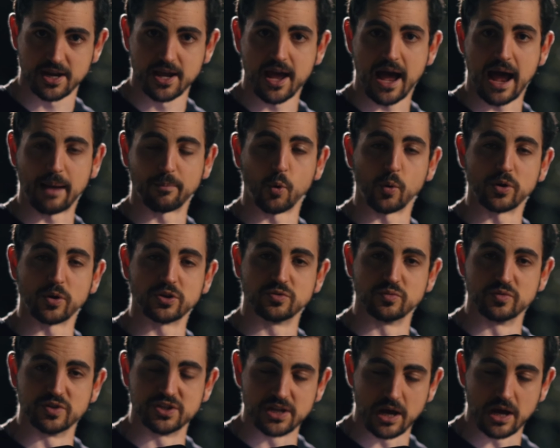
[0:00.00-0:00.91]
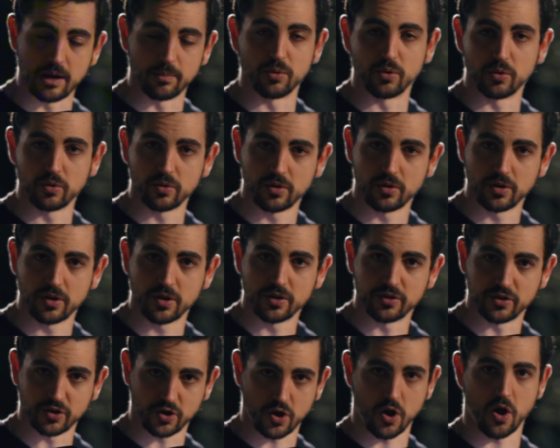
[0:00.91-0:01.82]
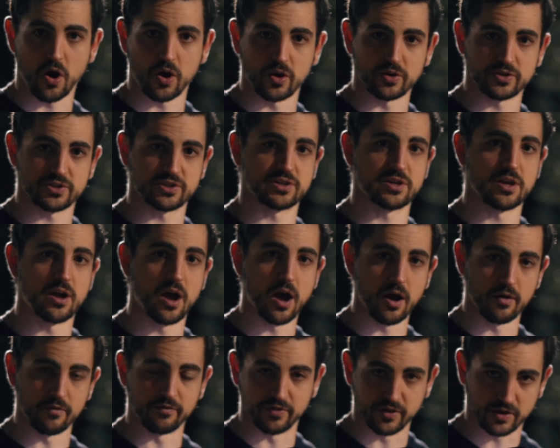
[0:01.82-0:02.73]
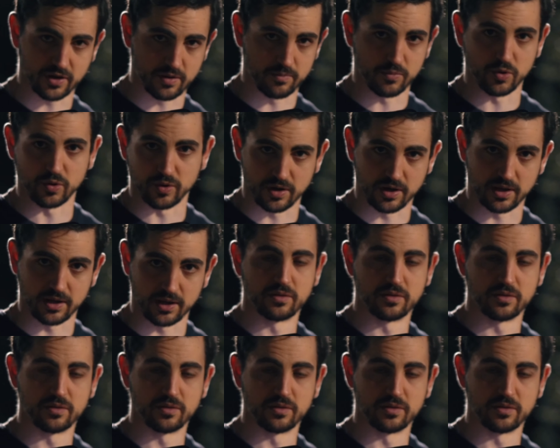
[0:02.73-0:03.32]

I'm going to double the cost of the community.